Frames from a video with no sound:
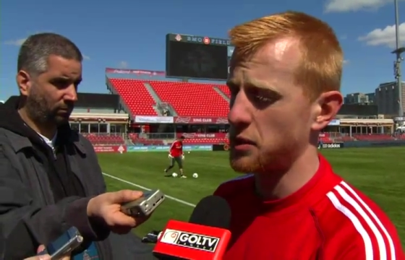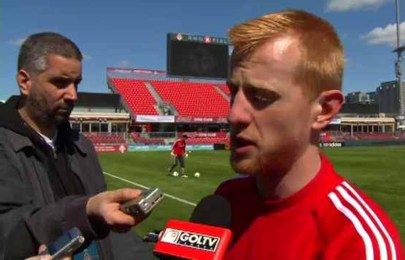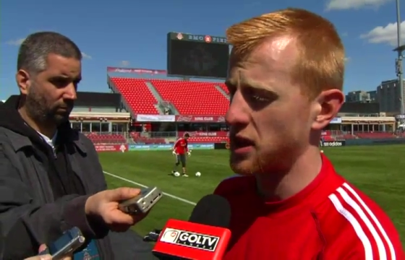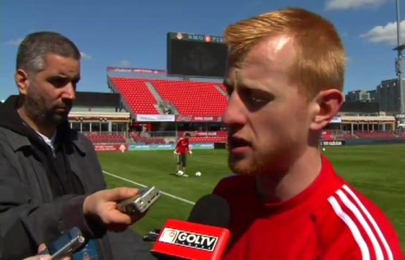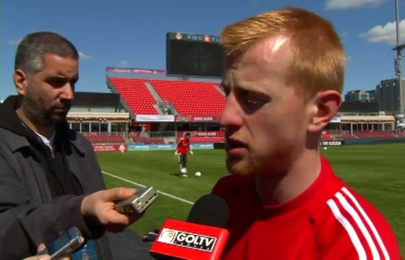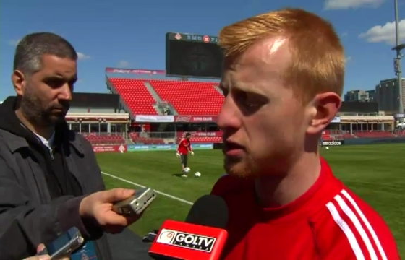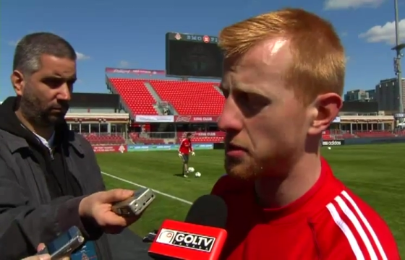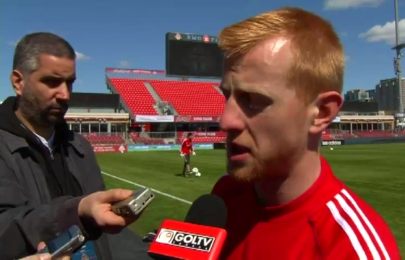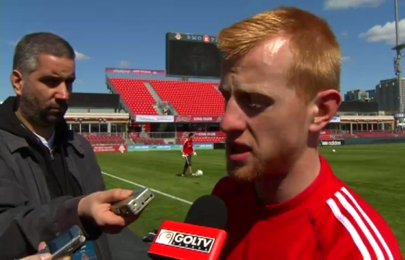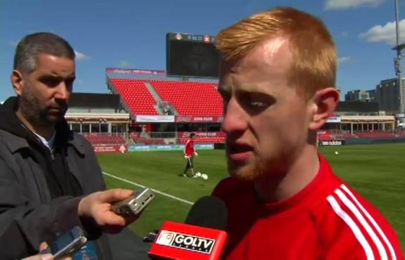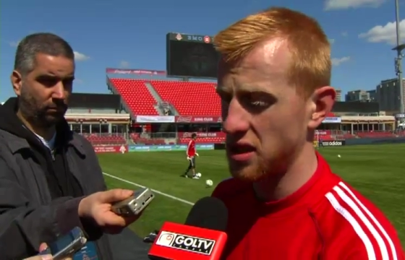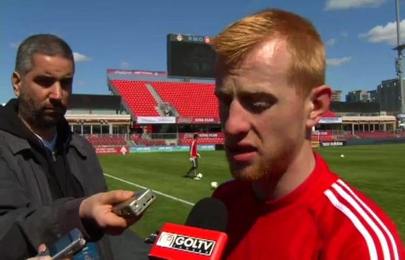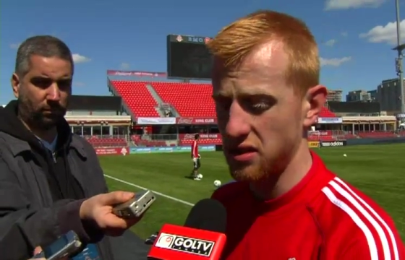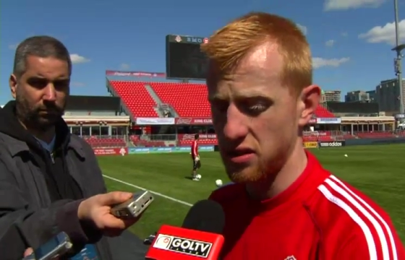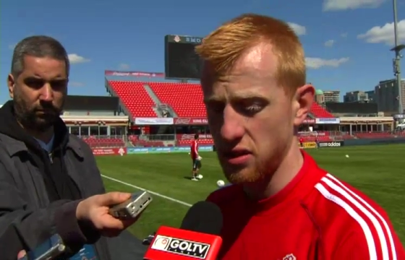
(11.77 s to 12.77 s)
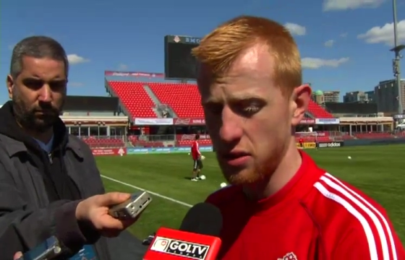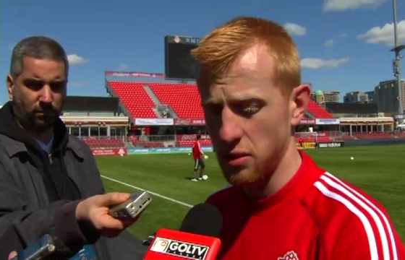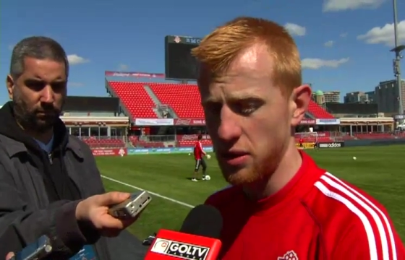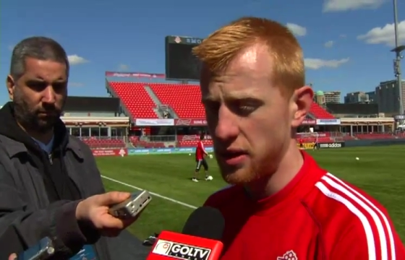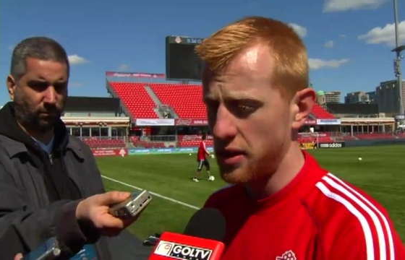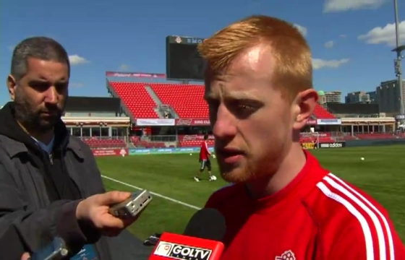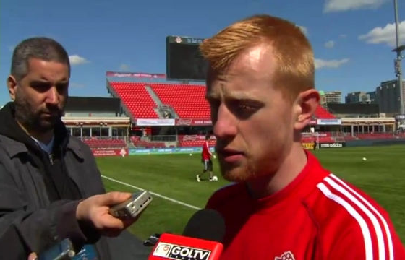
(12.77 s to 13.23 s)
Speaker 1: winning the cup last year, so
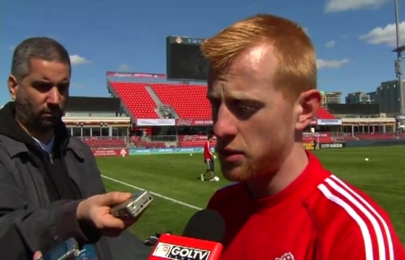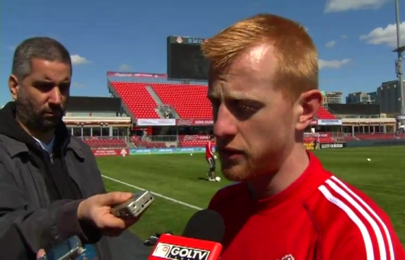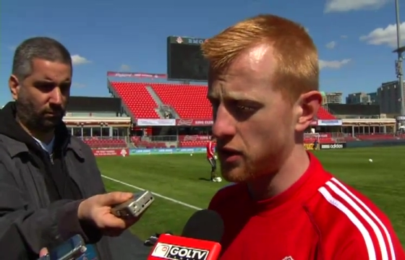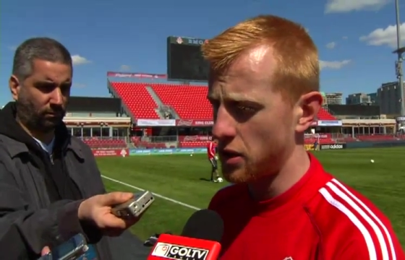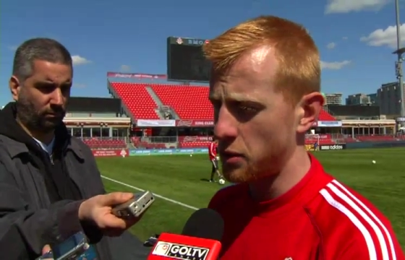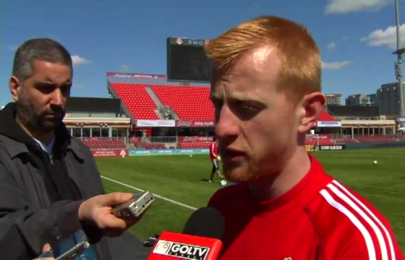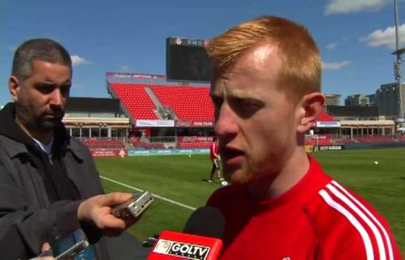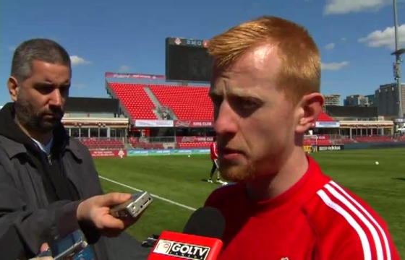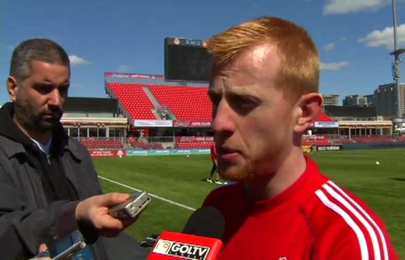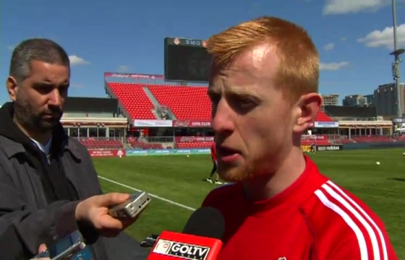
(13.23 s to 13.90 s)
we've got we've got a